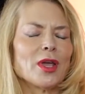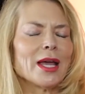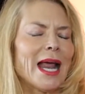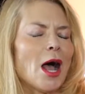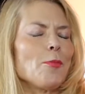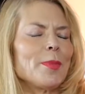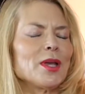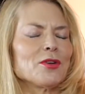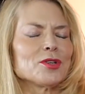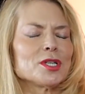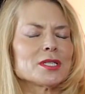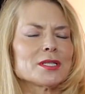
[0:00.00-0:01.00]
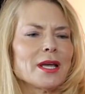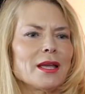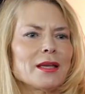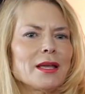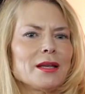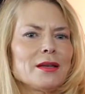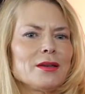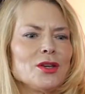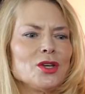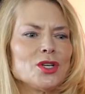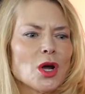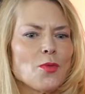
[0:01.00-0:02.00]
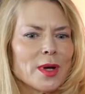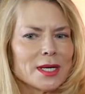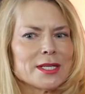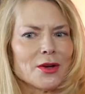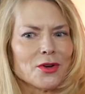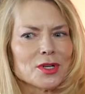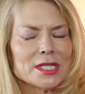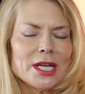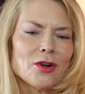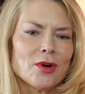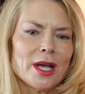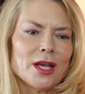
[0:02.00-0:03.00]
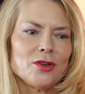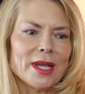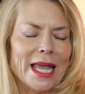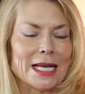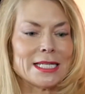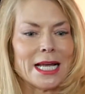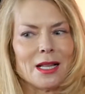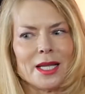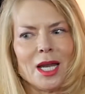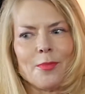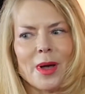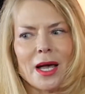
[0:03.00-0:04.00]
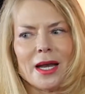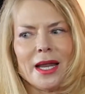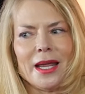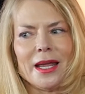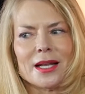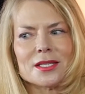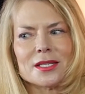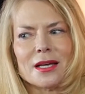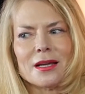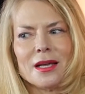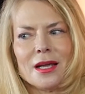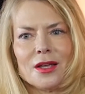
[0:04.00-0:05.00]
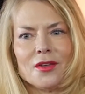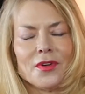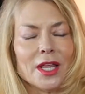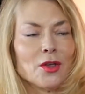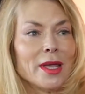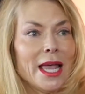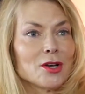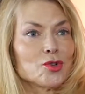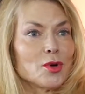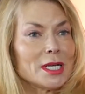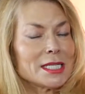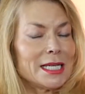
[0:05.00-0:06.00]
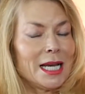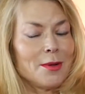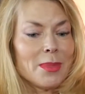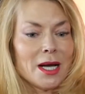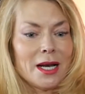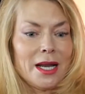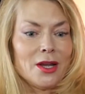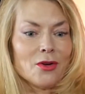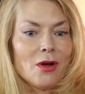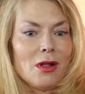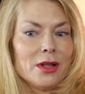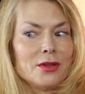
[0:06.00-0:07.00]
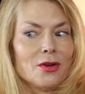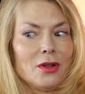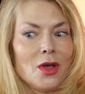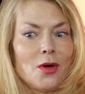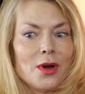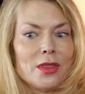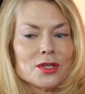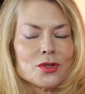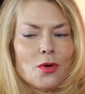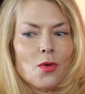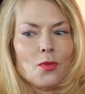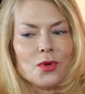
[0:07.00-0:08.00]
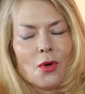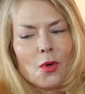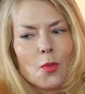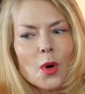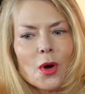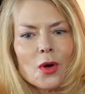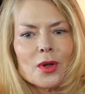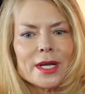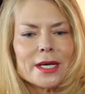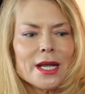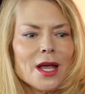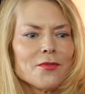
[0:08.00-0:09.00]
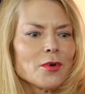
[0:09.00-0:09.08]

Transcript: you can't help it. You're just like, and you don't want to tell your secret. You can't tell anybody. You feel like you can't trust anybody. You're all on your own in this your own world. And